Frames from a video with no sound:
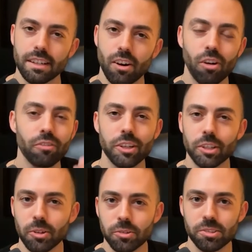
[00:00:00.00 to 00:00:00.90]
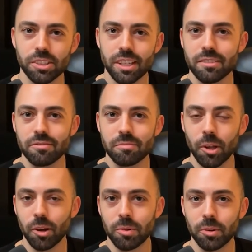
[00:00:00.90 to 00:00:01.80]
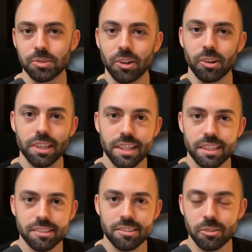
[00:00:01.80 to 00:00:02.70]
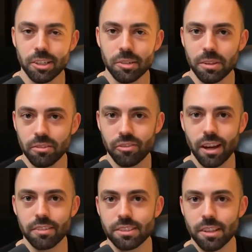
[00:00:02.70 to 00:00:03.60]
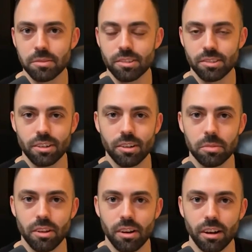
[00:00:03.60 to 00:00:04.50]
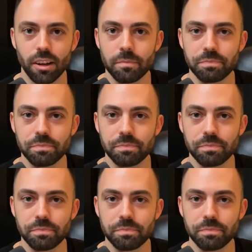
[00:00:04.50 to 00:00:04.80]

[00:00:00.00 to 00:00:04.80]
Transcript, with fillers: All videos and blog posts are lists. So it could be the five steps to start a blog.